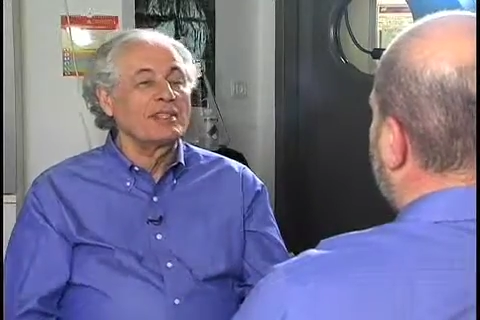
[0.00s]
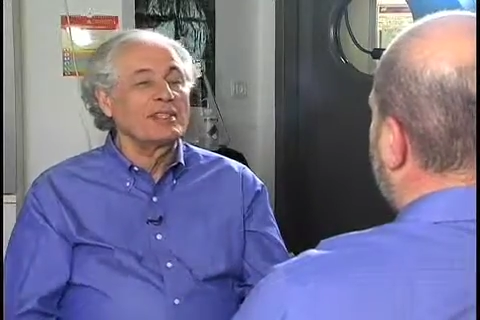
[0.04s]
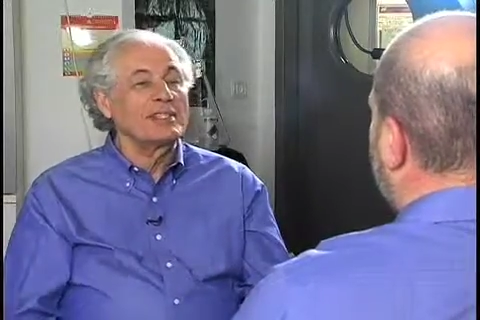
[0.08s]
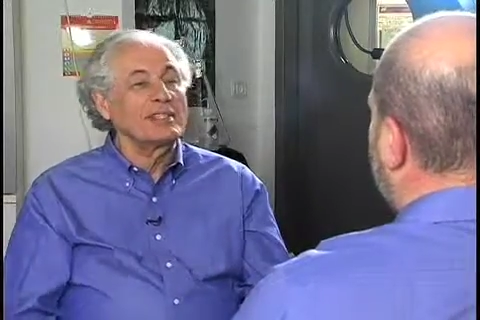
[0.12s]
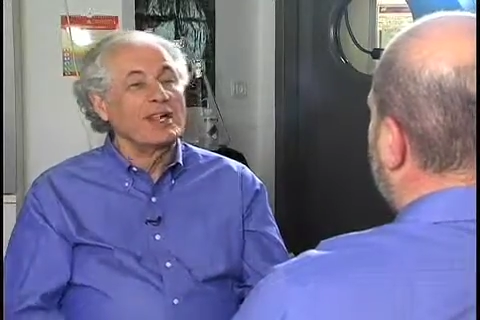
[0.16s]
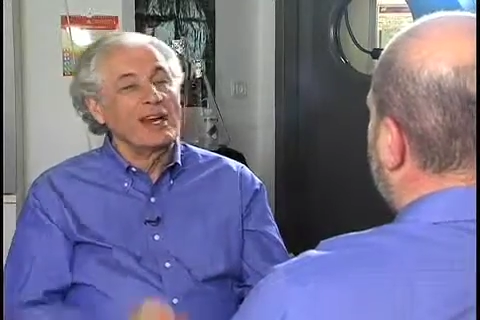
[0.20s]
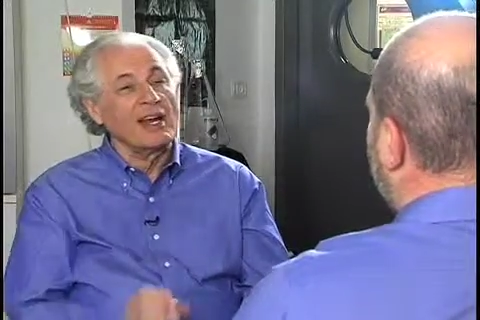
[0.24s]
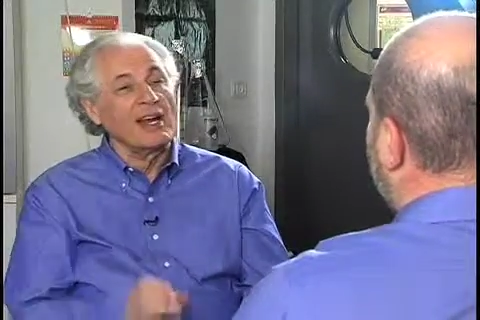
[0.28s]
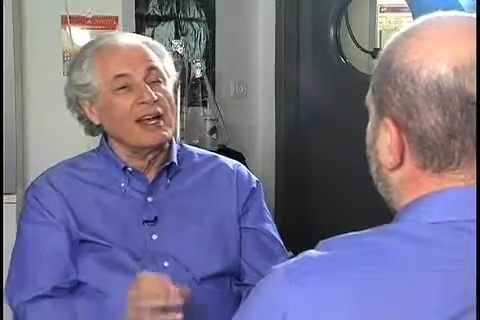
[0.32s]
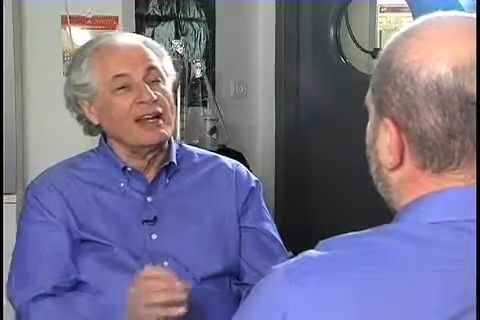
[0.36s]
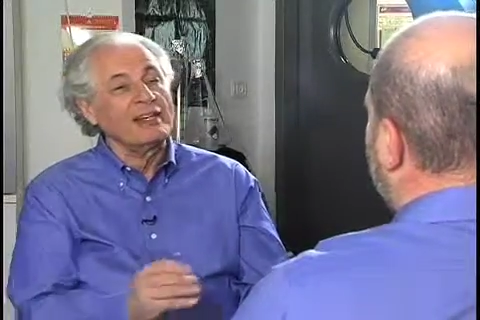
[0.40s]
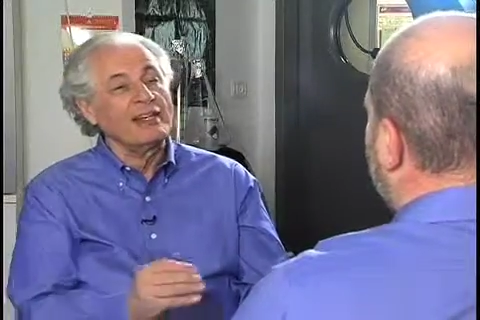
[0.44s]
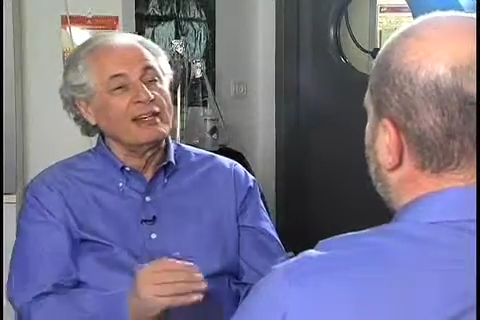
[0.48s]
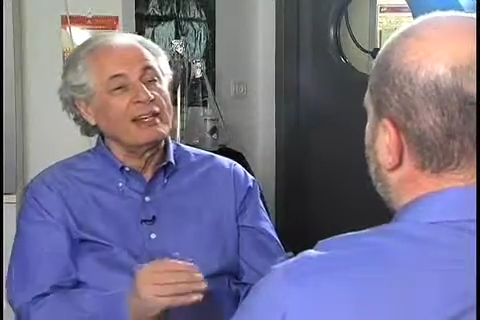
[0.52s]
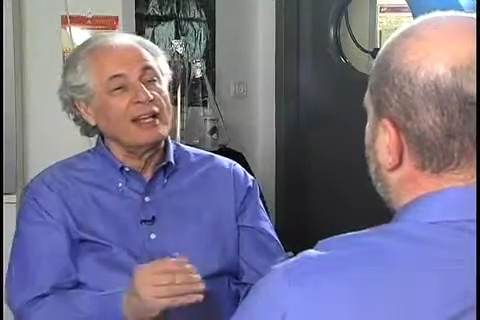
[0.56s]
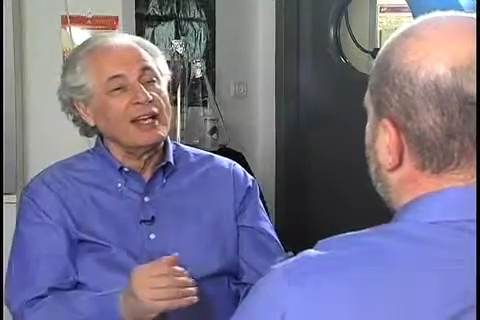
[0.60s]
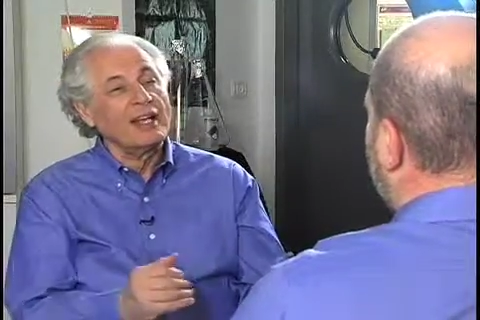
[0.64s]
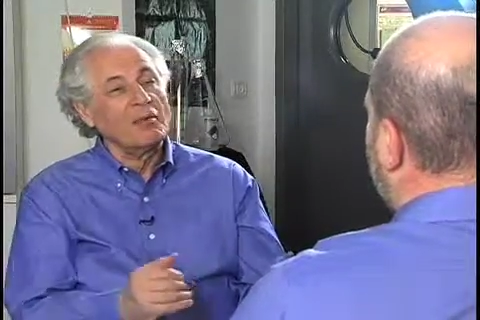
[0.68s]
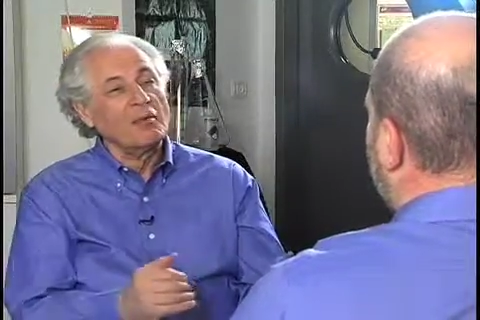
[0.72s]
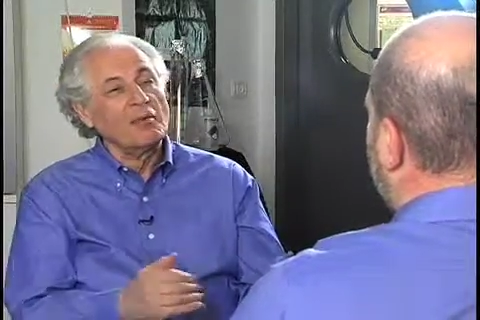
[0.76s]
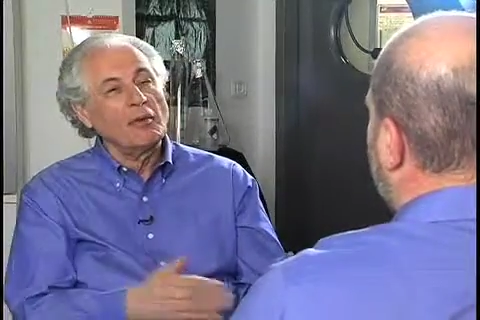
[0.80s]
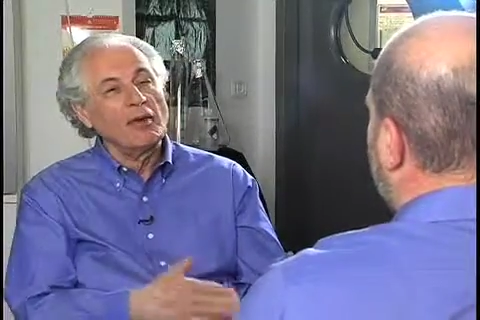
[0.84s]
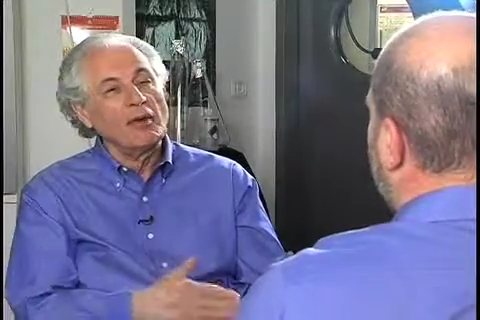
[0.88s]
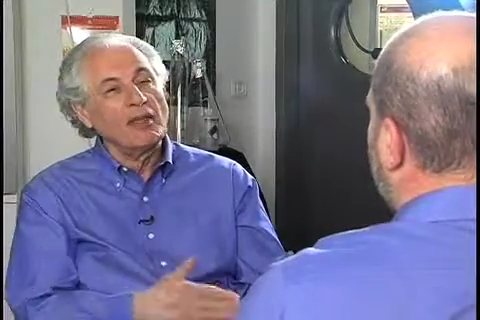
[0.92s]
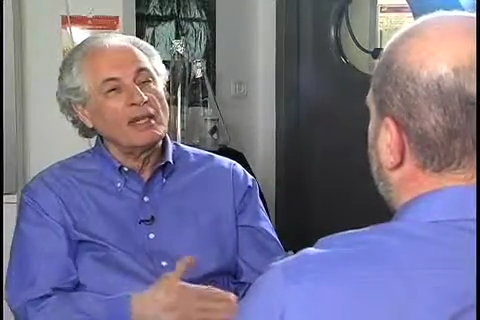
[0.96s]
Is it hard to
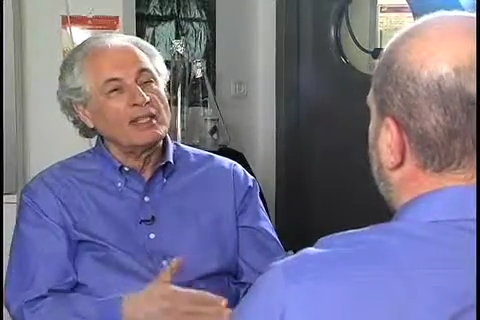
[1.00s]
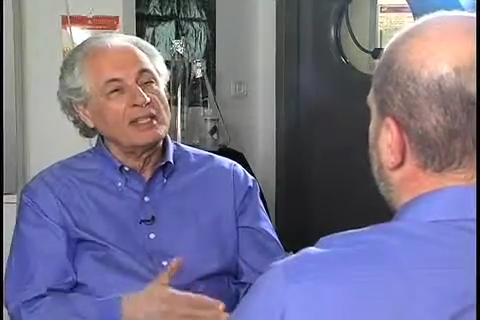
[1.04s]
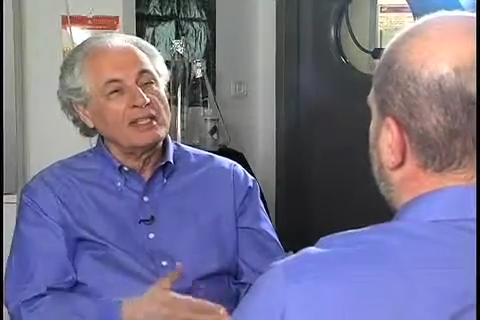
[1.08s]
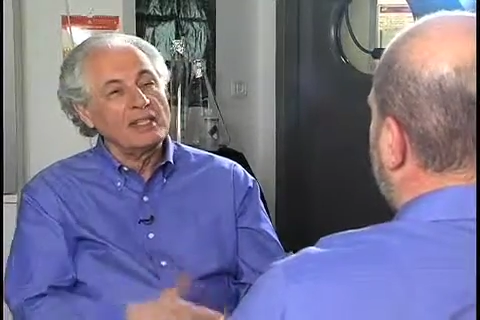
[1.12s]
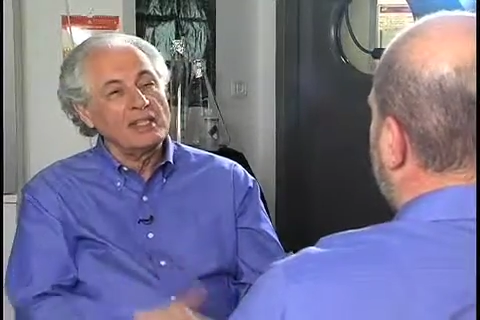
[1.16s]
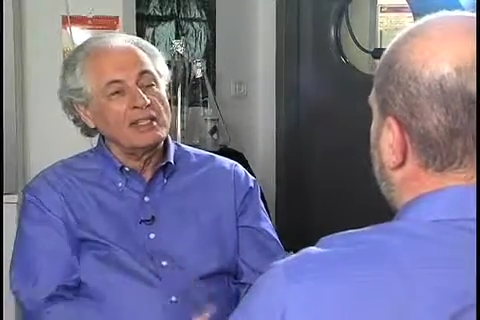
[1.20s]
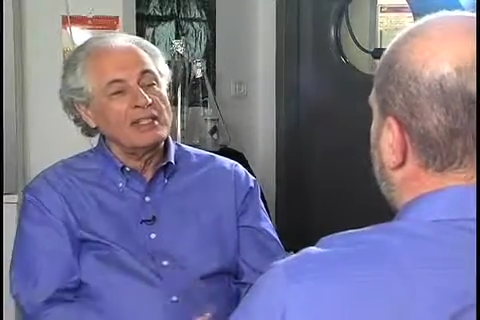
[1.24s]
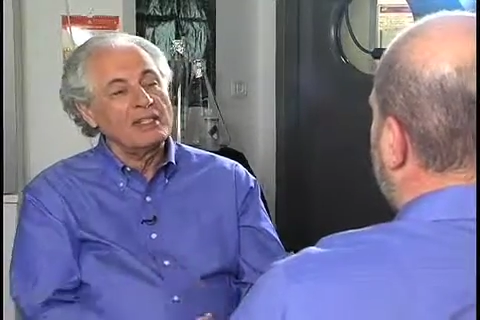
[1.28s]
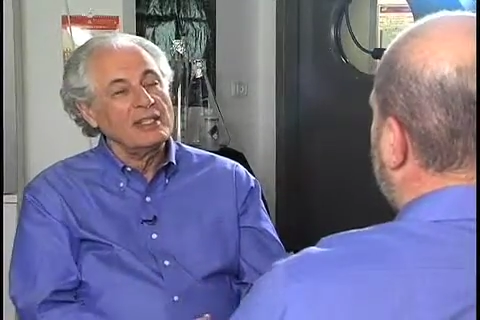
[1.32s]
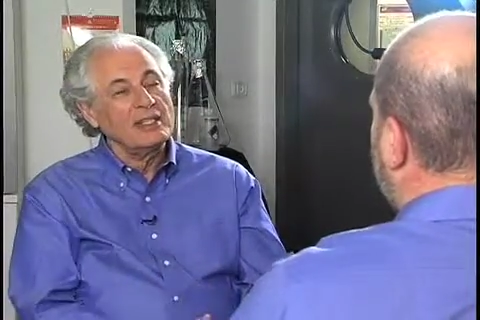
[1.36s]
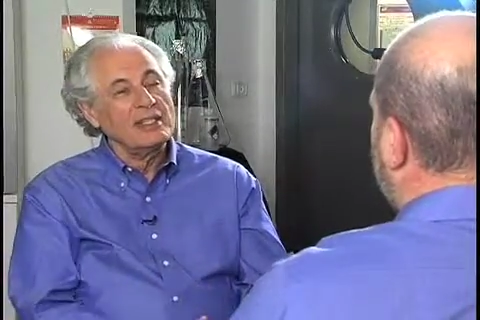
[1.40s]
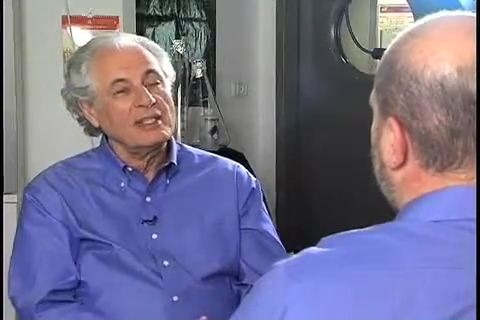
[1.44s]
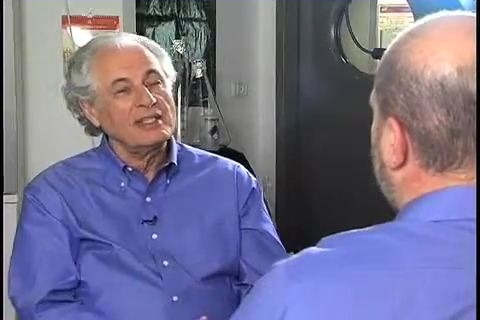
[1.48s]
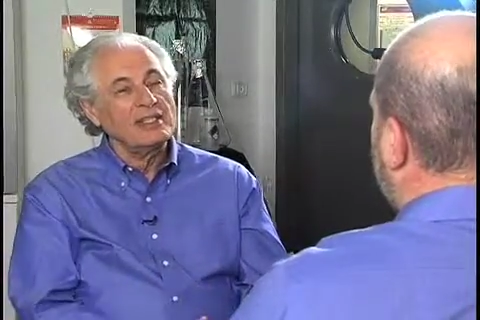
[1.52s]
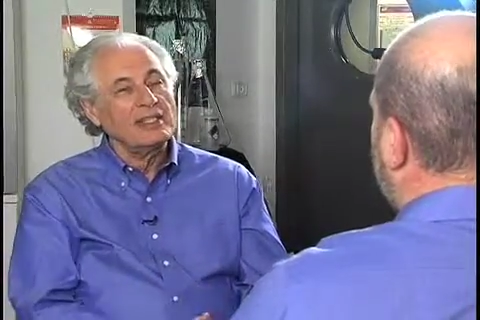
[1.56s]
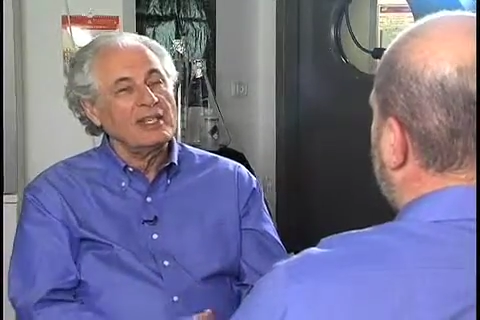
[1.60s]
get Wwox into the